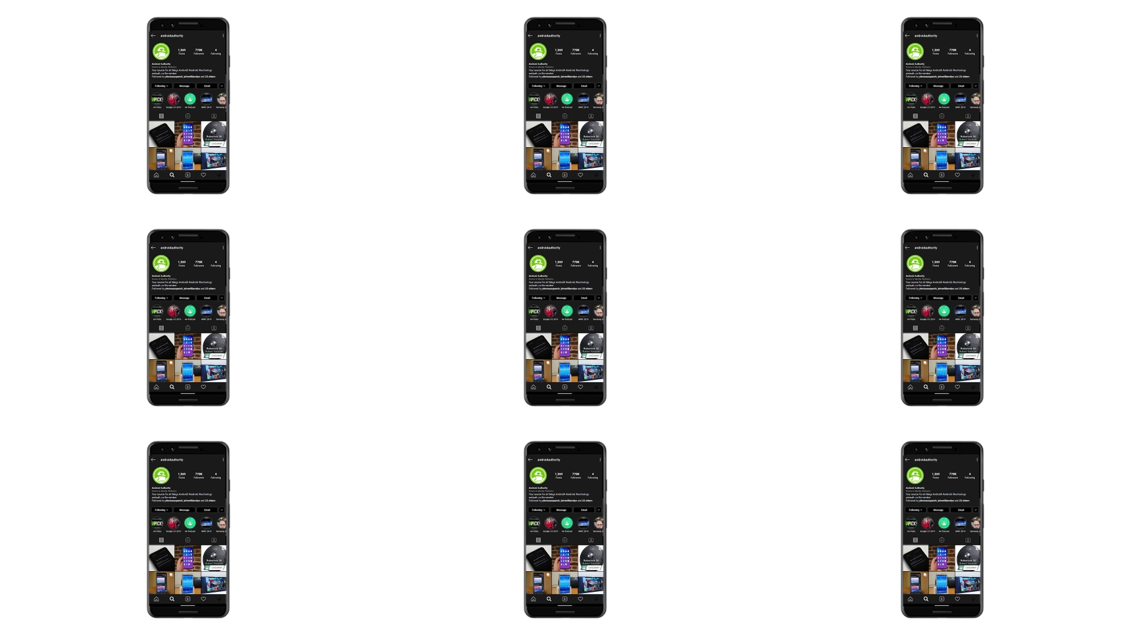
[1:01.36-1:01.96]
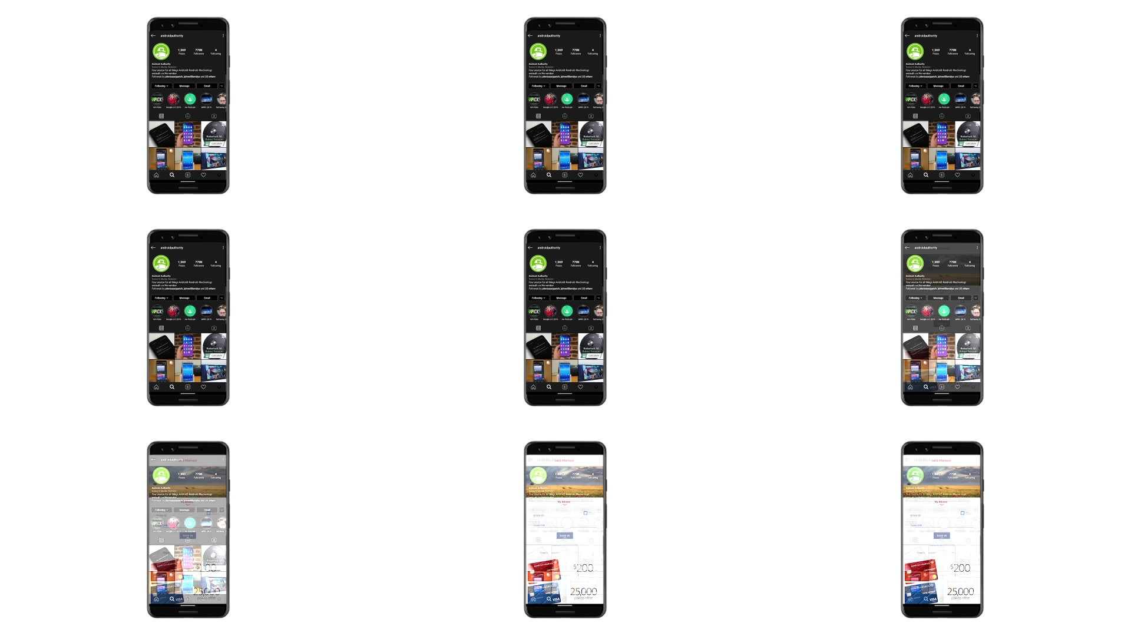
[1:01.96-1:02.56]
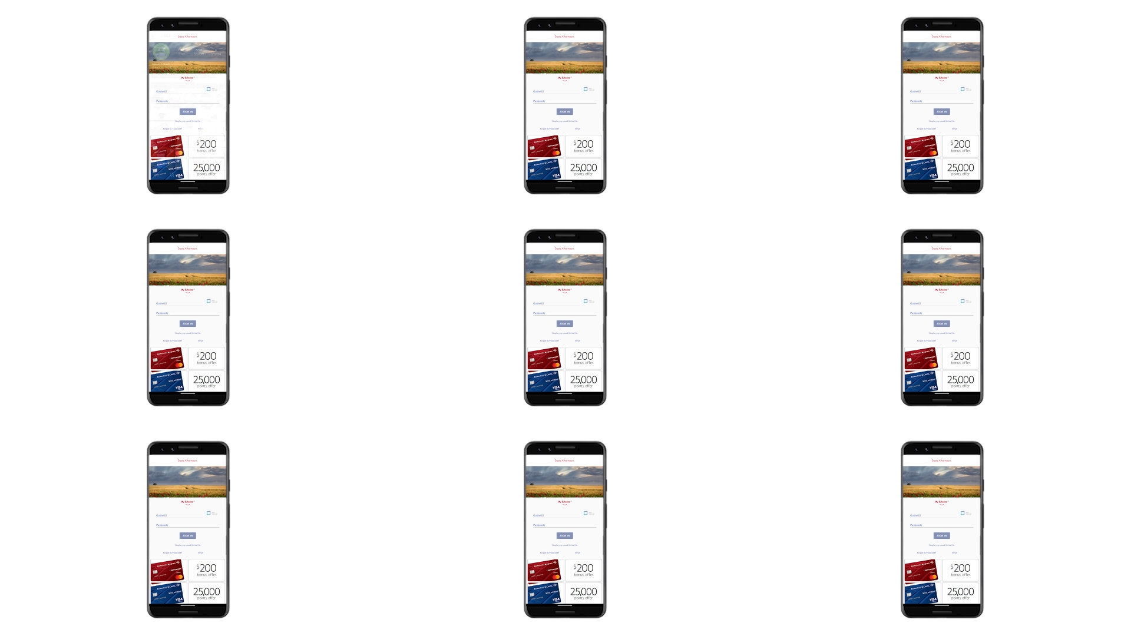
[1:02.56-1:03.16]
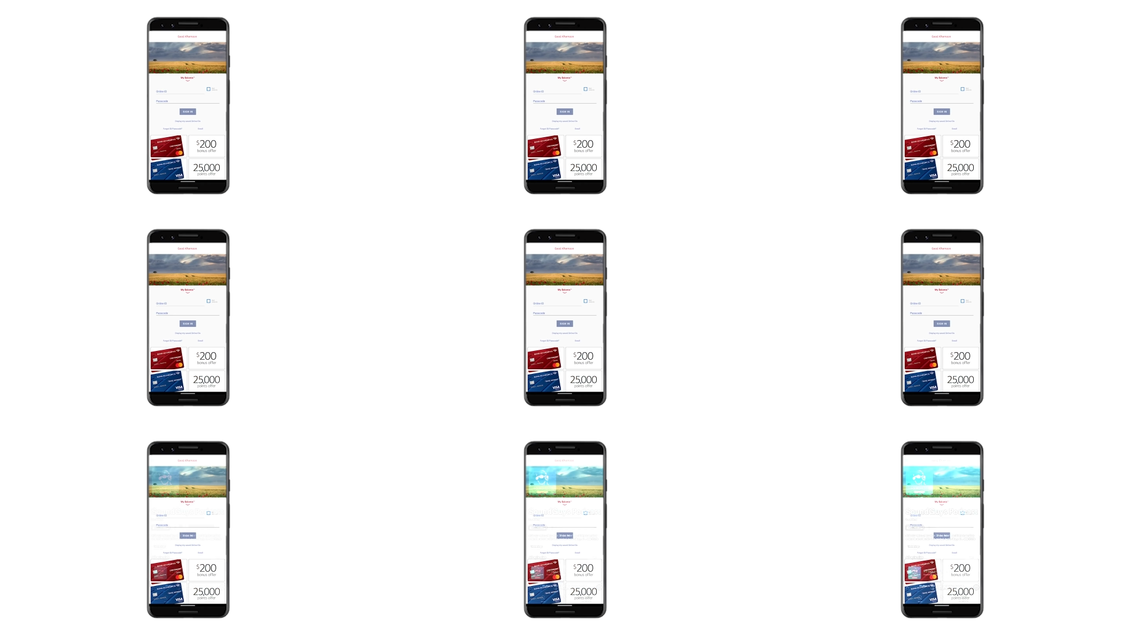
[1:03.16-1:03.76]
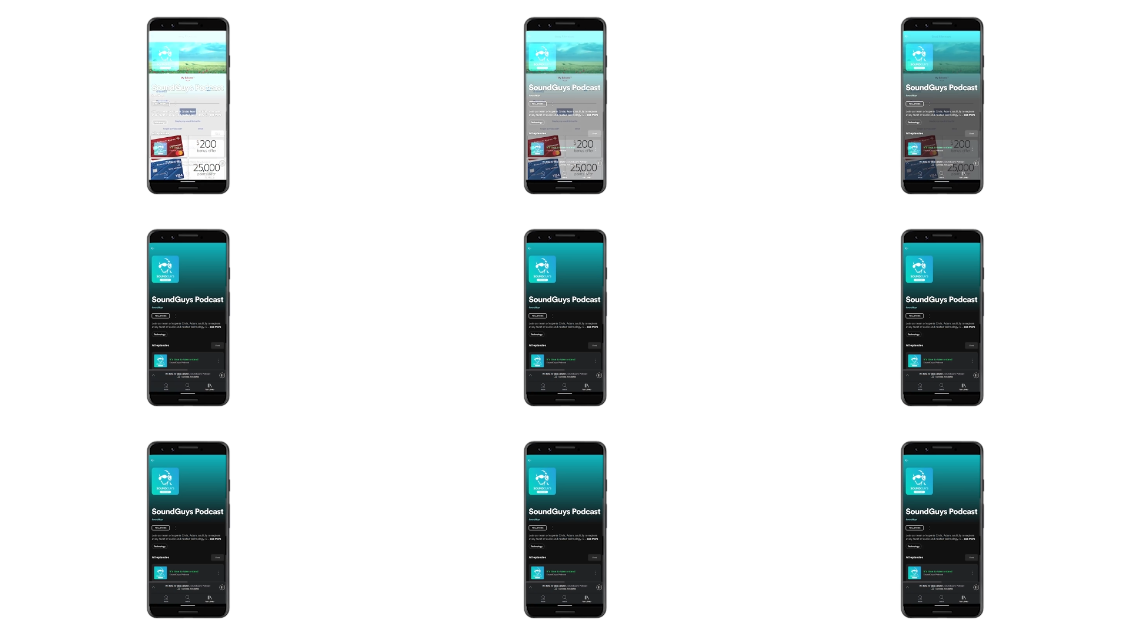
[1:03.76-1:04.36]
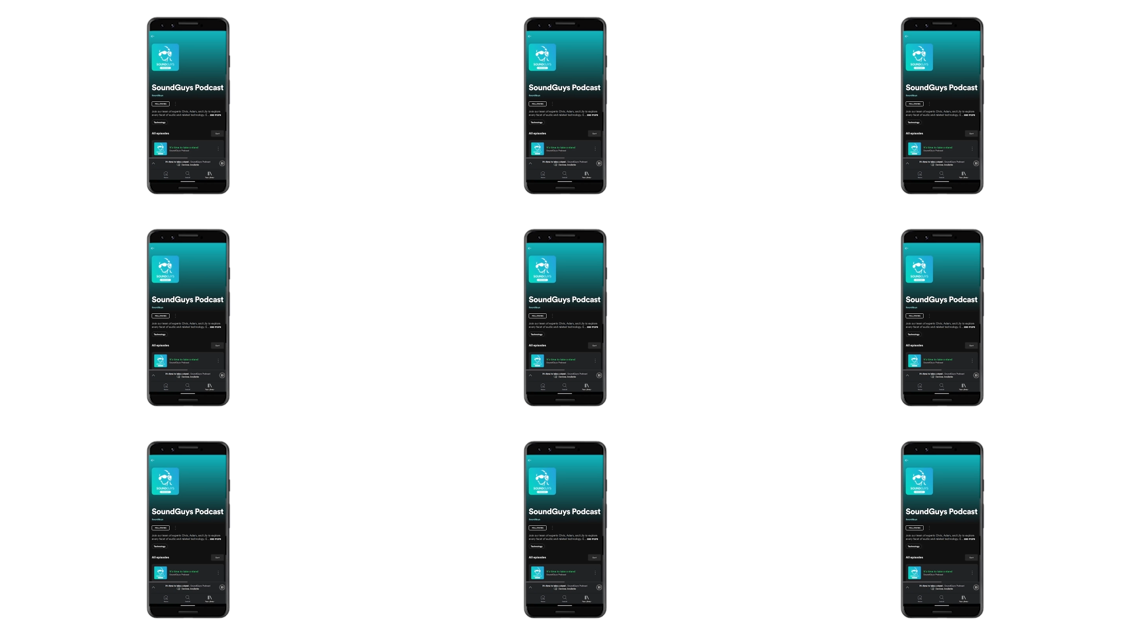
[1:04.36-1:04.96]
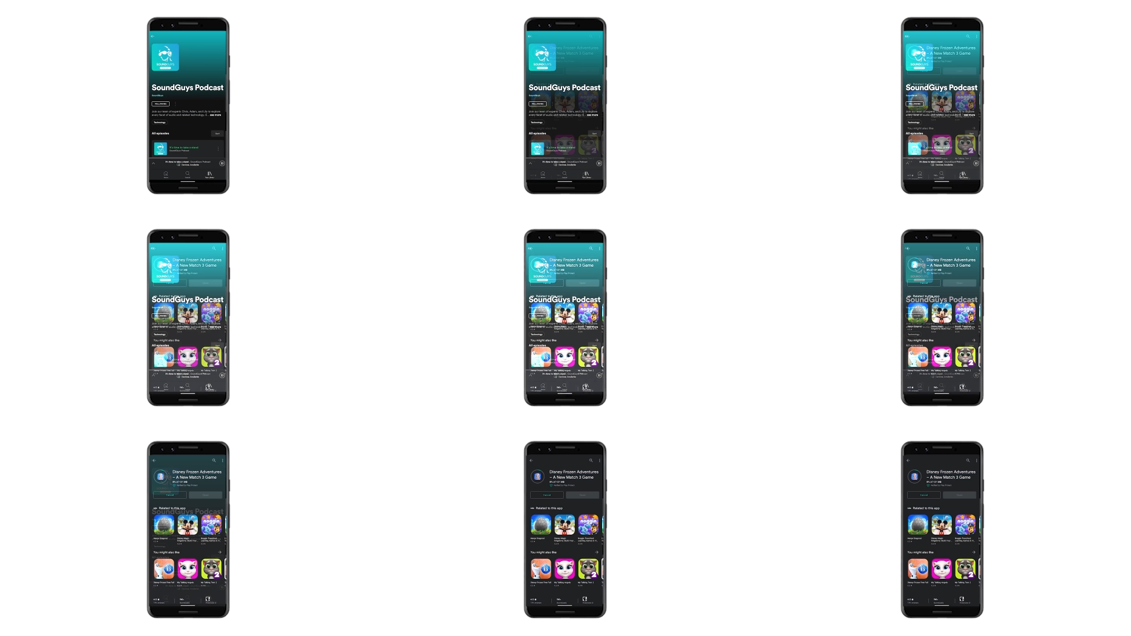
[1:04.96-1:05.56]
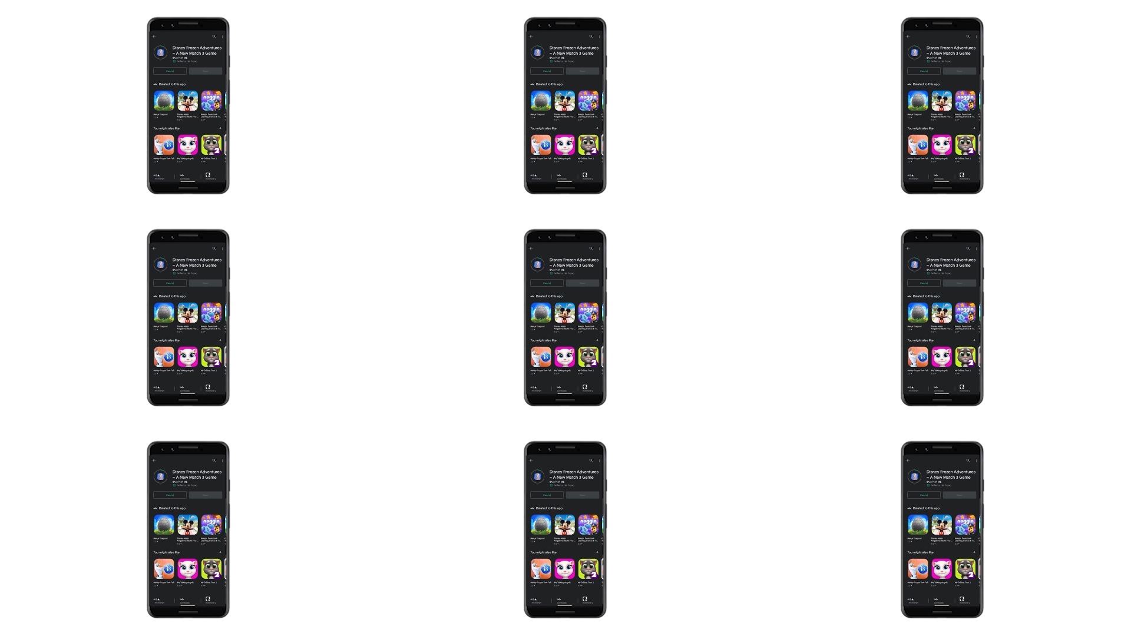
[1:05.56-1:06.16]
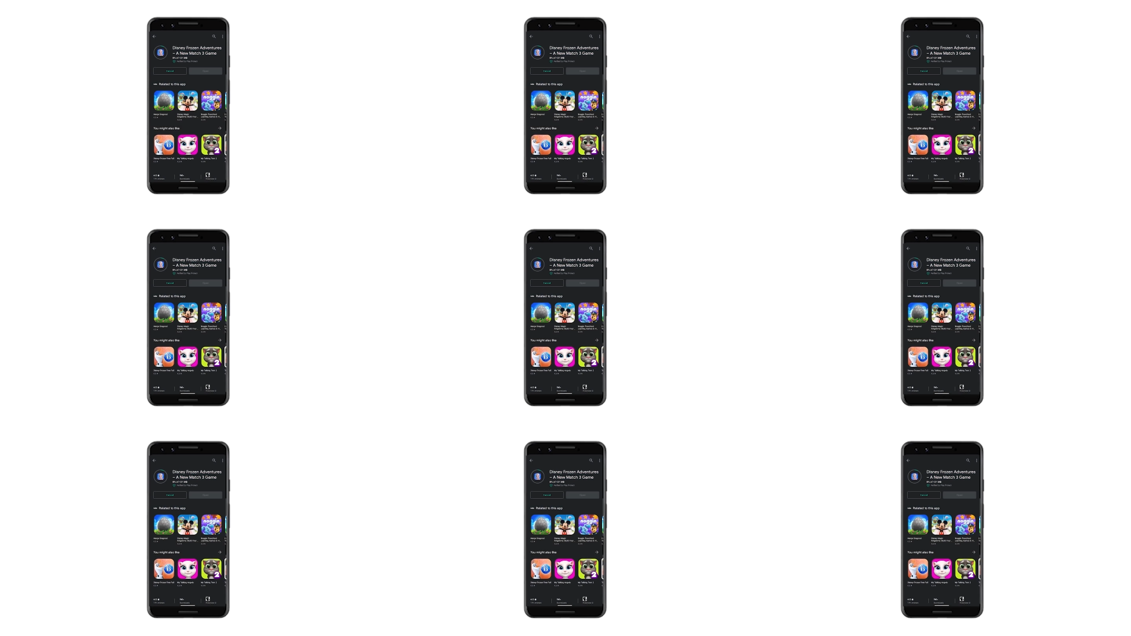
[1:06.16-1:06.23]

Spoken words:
No face is visible, so there are no lips to read.